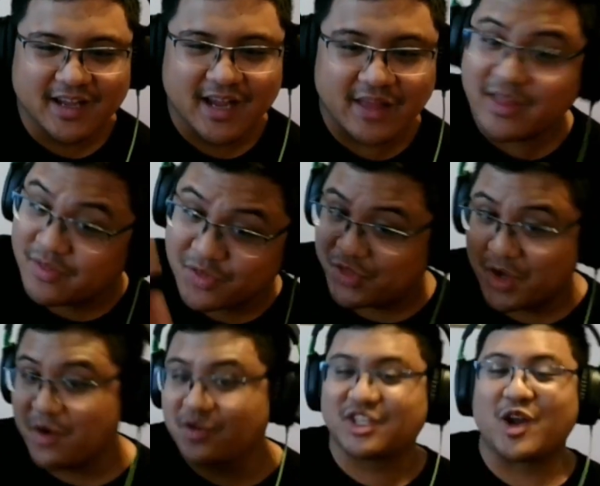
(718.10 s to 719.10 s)
And then
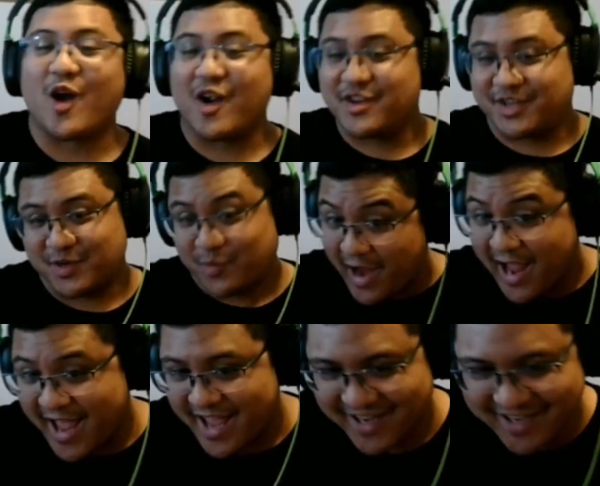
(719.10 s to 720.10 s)
those cars are
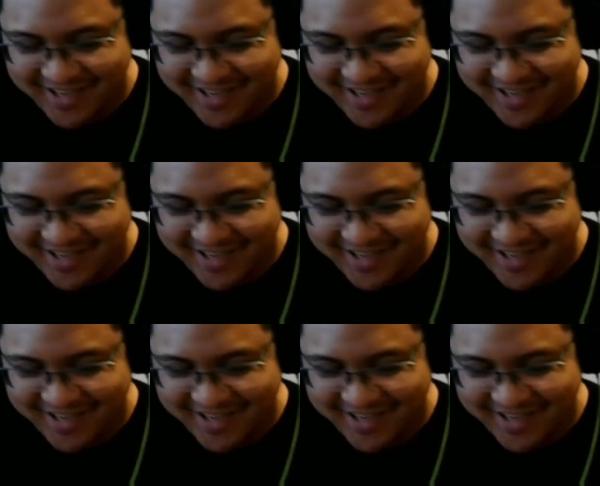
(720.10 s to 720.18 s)
red!